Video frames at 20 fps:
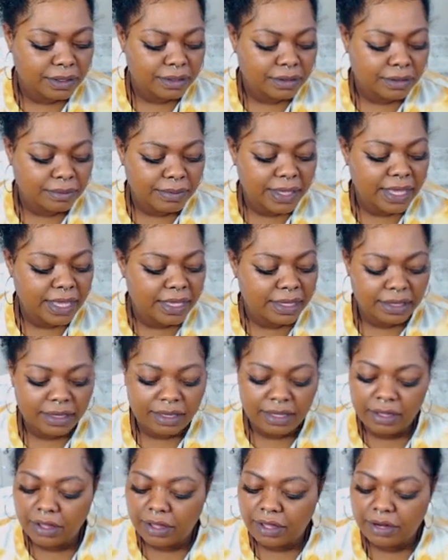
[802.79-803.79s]
But
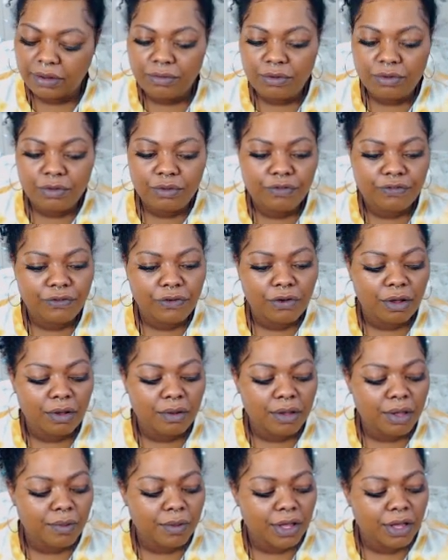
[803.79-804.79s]
they're going to move
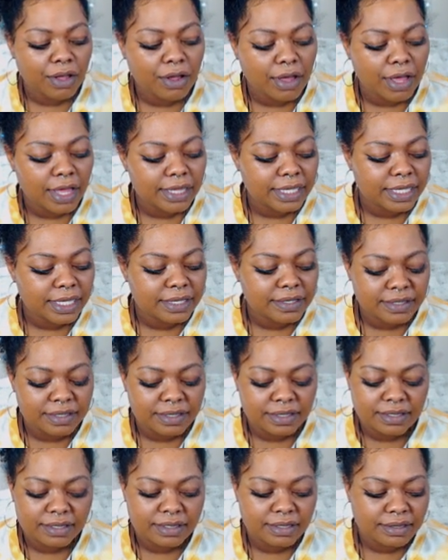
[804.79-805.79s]
forward
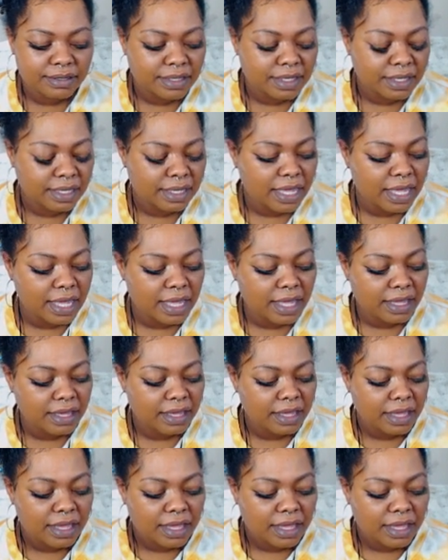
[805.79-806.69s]
regardless. Yeah.